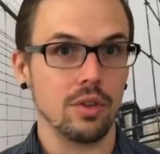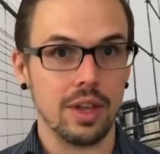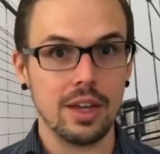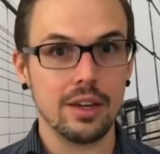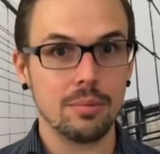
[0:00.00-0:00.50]

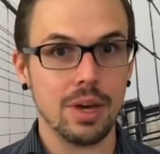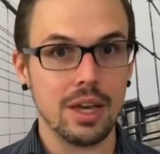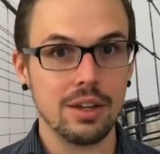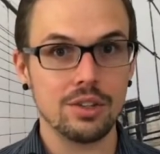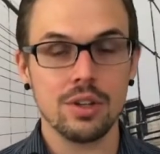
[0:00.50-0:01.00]
landing
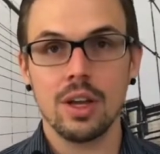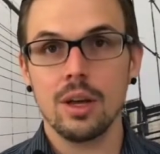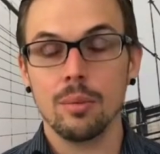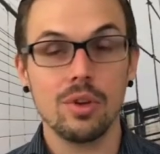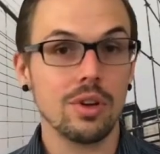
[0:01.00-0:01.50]
page,
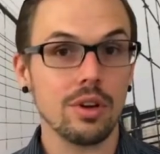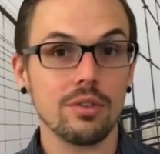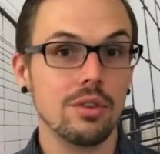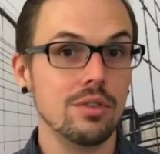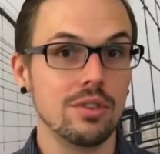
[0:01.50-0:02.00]
but you can
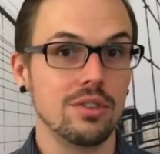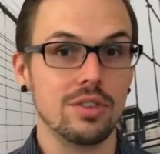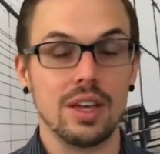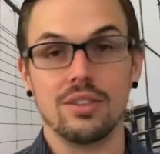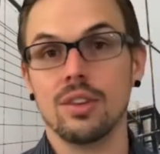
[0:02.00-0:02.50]
also use it to
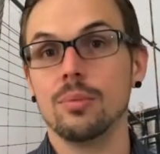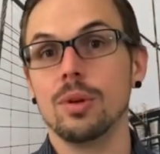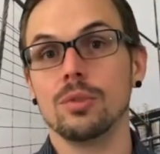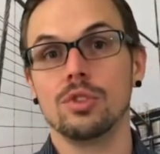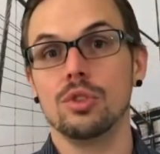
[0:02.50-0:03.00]
say send
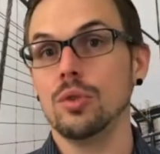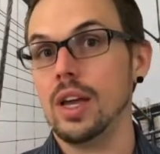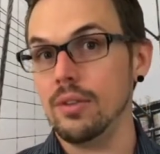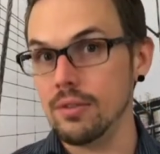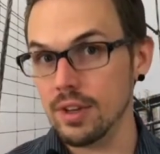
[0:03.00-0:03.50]
people to
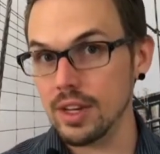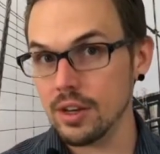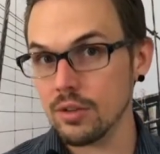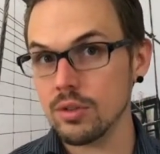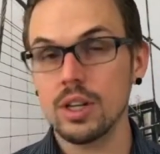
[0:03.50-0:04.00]
a
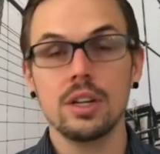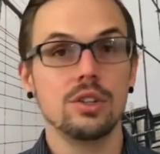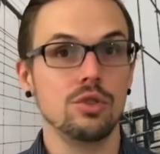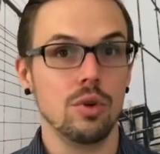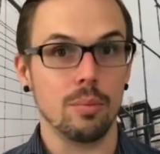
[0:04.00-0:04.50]
video,
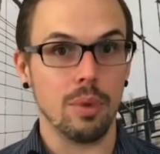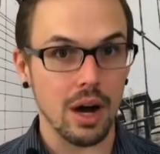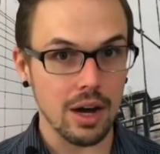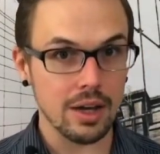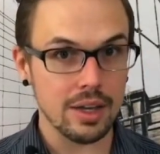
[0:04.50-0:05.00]
to a
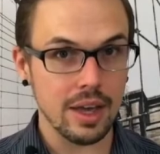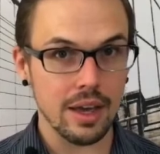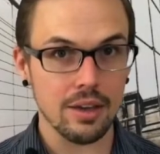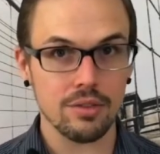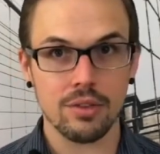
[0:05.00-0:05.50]

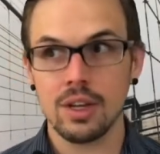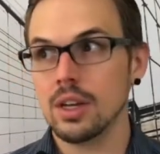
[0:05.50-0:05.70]
podcast,